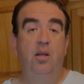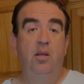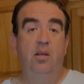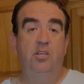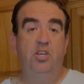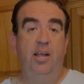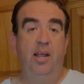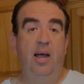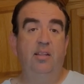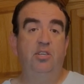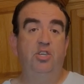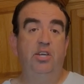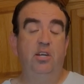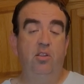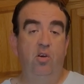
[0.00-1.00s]

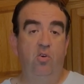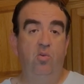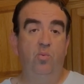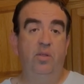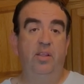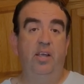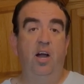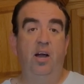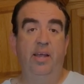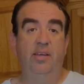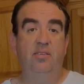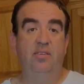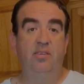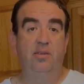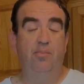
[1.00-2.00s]
Shakeology alone with the
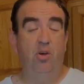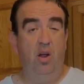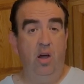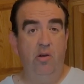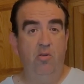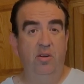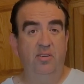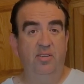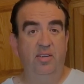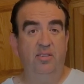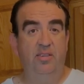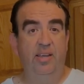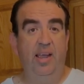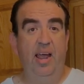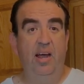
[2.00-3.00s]
ice is about
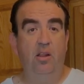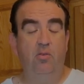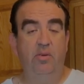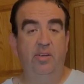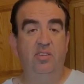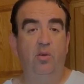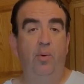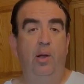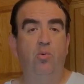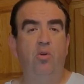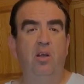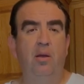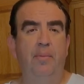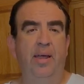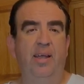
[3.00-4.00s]
160 calories. The way we're
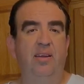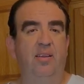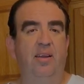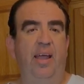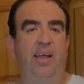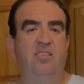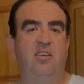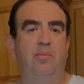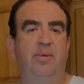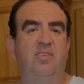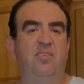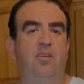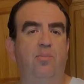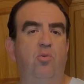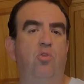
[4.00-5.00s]
going to make it today is going to be
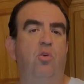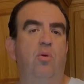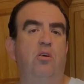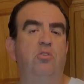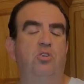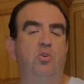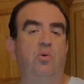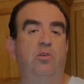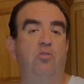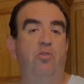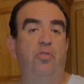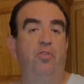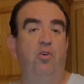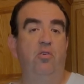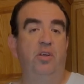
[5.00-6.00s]
somewhere around
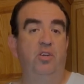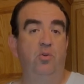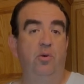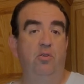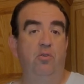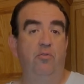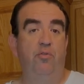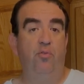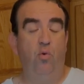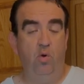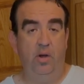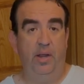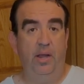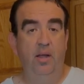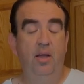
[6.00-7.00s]
230,
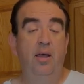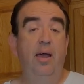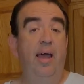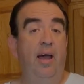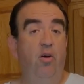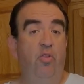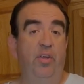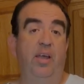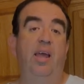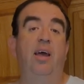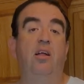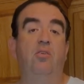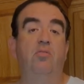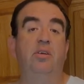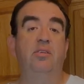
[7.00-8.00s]
240 healthy
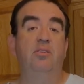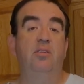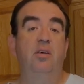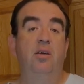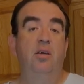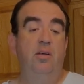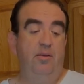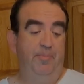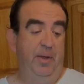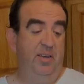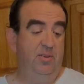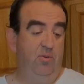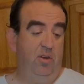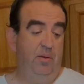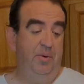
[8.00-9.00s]
calories, because
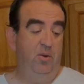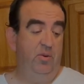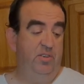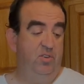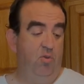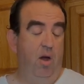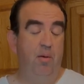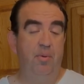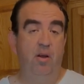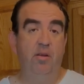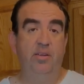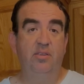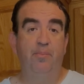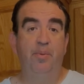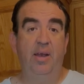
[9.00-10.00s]
we're going to be doing
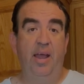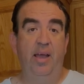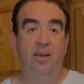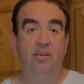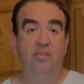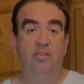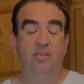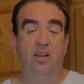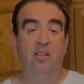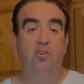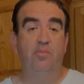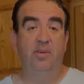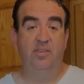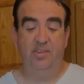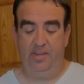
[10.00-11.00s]
strawberries and bananas and a little
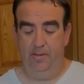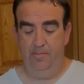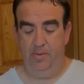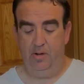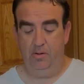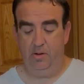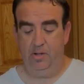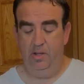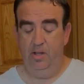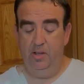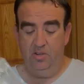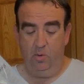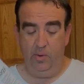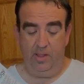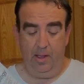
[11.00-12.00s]
bit of skim milk.
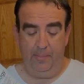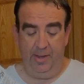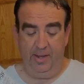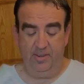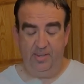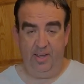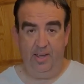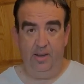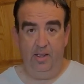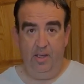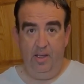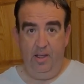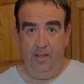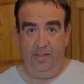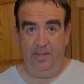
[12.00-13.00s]
So with that being said,
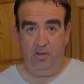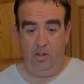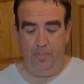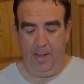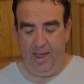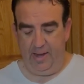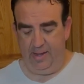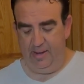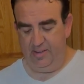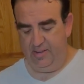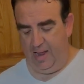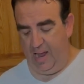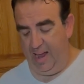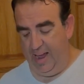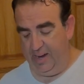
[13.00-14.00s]
these are the packets.
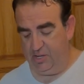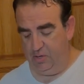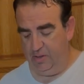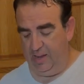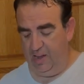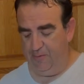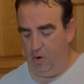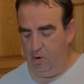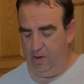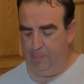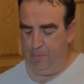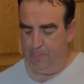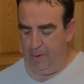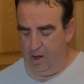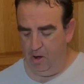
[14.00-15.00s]
I actually have already
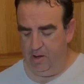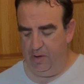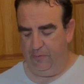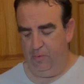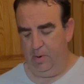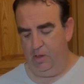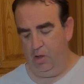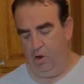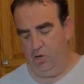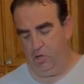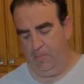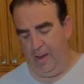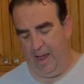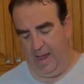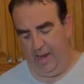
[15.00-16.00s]
prepared it from a
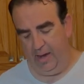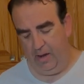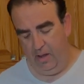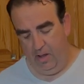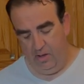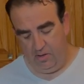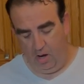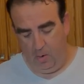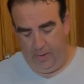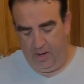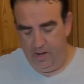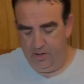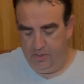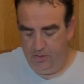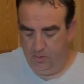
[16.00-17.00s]
larger bag, so all we got
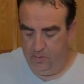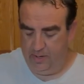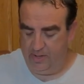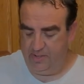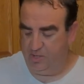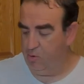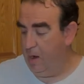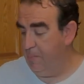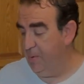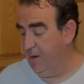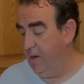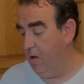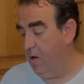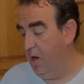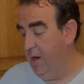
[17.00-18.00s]
to do is drop it
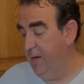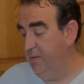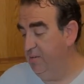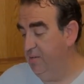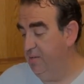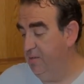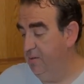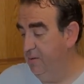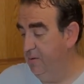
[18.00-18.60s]
in our ice.